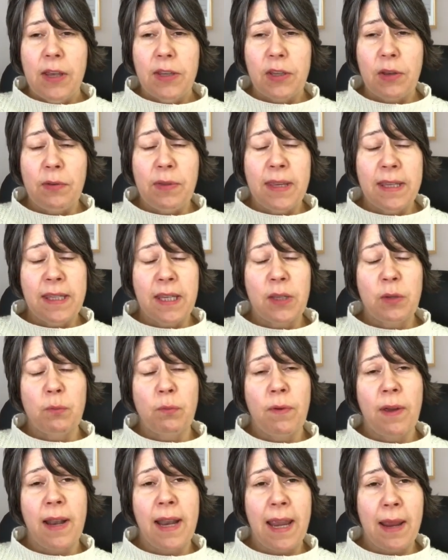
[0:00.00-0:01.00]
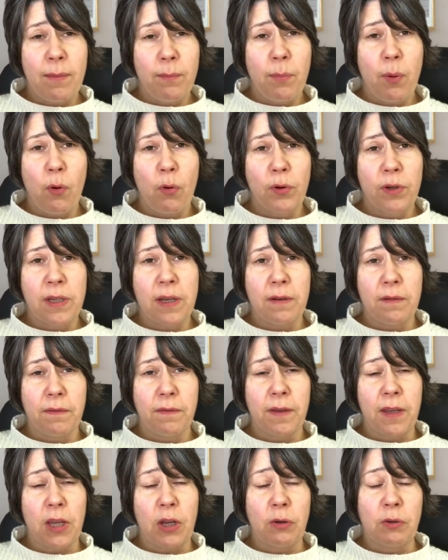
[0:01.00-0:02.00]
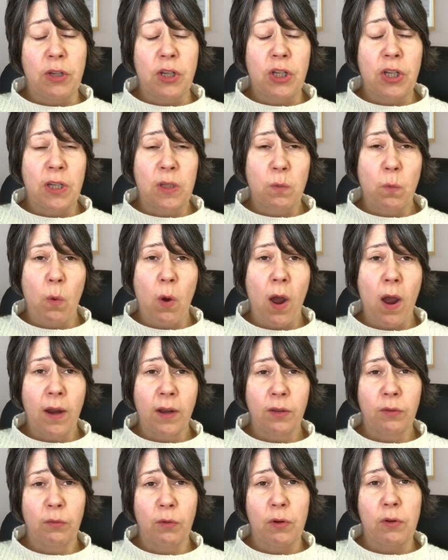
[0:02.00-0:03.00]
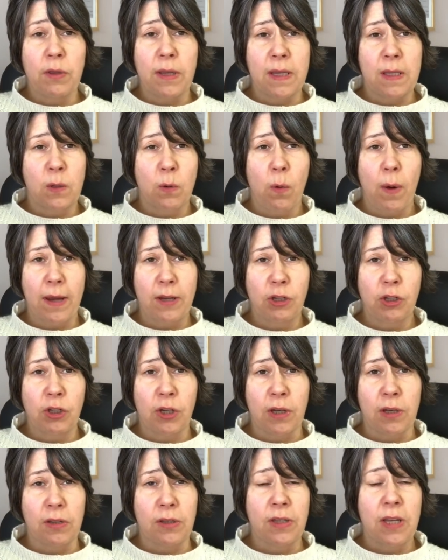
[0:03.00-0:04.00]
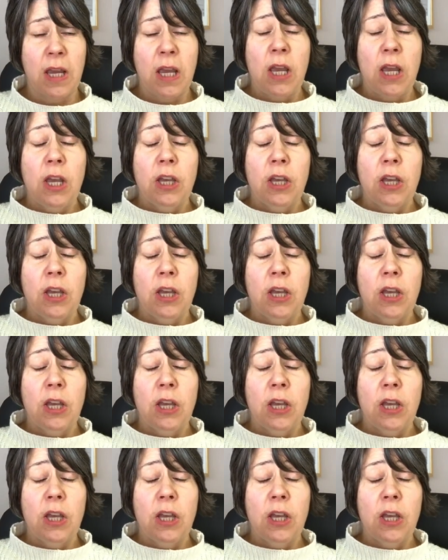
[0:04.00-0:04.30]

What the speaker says: So this is really important for you to just work through these questions.